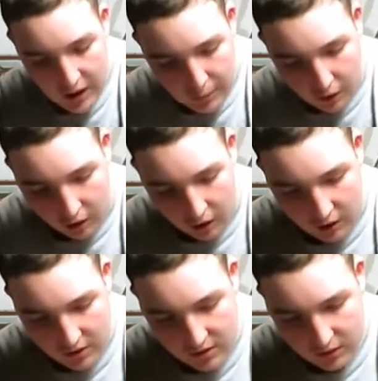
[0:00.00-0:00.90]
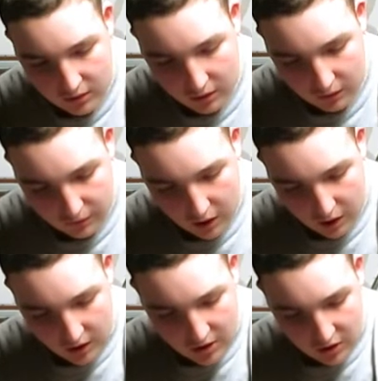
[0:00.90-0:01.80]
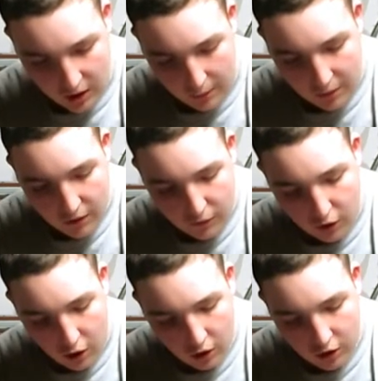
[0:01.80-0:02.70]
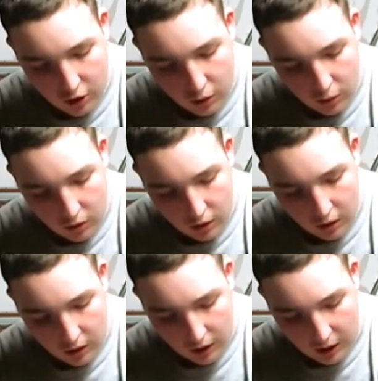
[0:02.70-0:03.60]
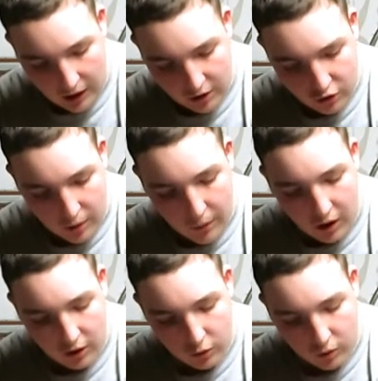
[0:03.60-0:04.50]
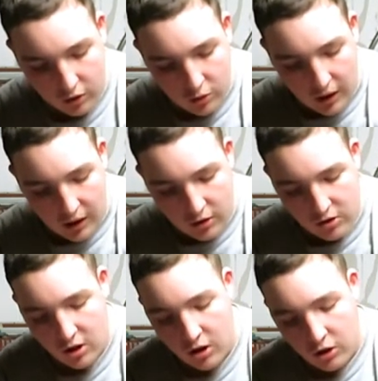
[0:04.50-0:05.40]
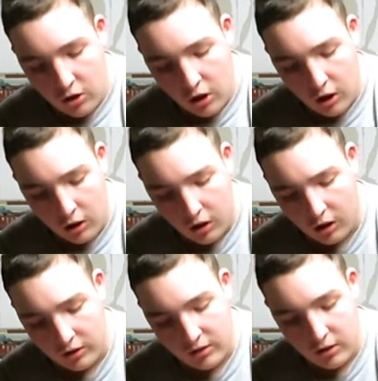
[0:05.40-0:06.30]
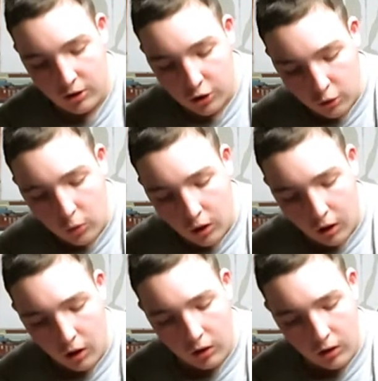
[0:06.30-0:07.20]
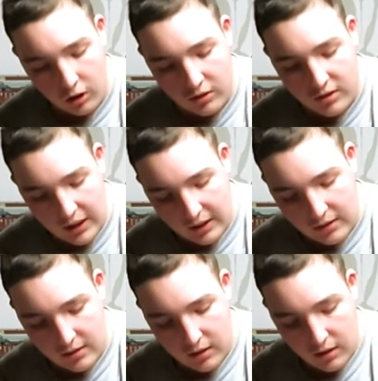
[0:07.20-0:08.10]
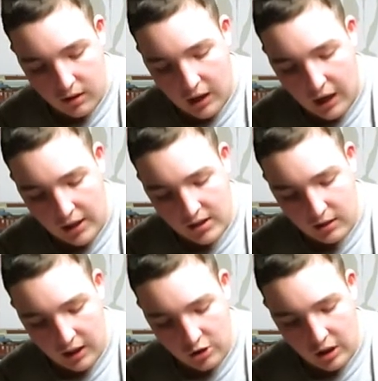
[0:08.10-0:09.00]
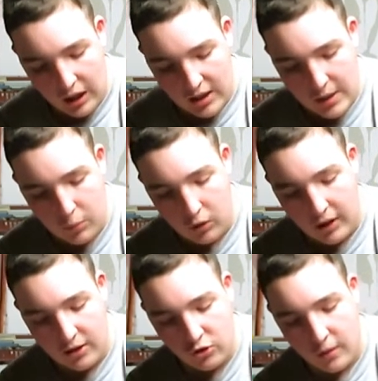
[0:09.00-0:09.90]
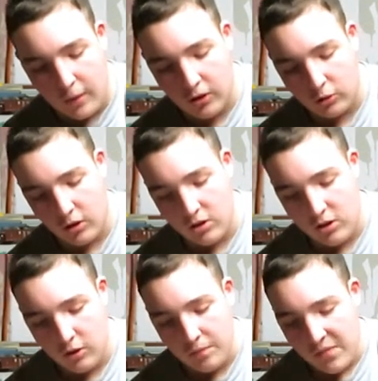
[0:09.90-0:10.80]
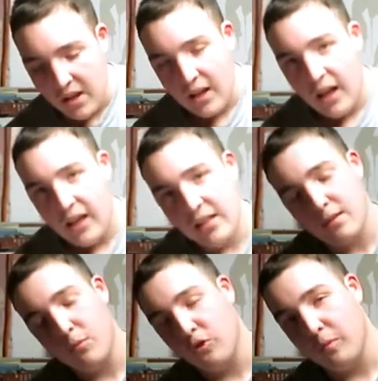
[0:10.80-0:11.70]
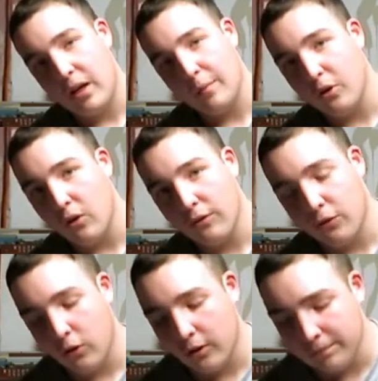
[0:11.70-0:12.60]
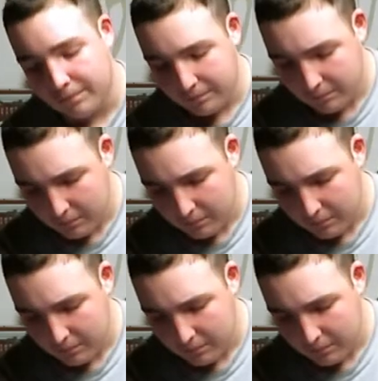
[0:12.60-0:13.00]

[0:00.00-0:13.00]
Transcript: He put on his Instagram, for all you NS Train Model 22 haters, you all are dicks. Hashtag I support NS Train Model 22. And that's a movement I'm going for.